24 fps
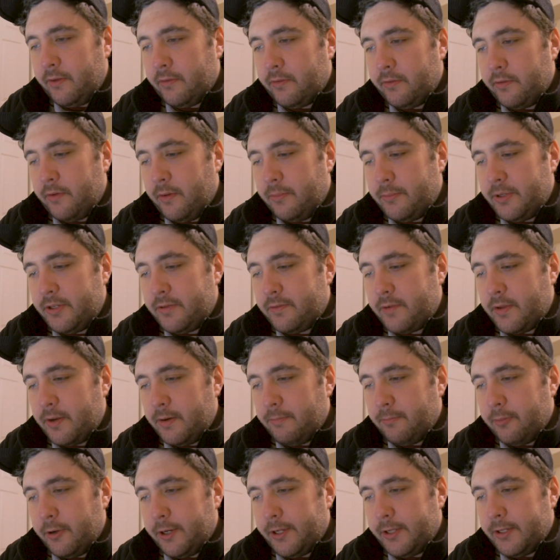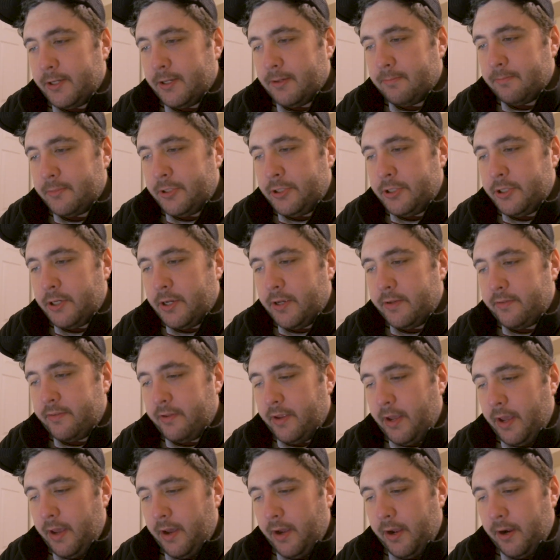so I'm just gonna bring it up just
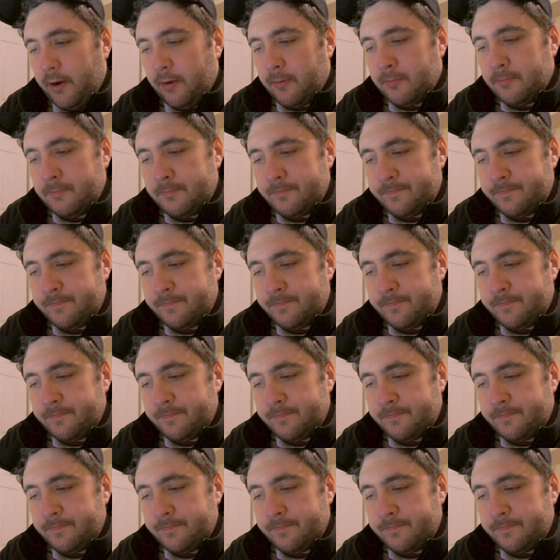a hair.